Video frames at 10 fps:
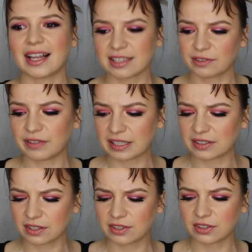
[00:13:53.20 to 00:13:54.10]
and lots of
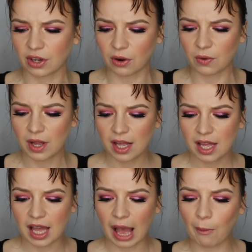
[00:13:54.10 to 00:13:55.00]
faces, so
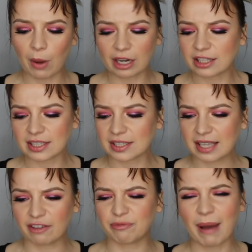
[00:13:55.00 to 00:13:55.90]
I wanted to
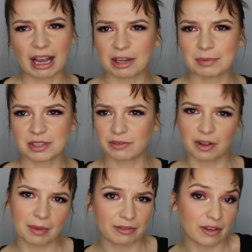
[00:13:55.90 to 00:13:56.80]
just have backups of
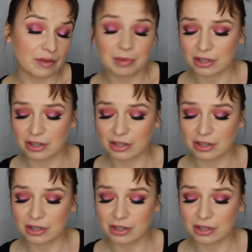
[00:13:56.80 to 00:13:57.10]
all my favorite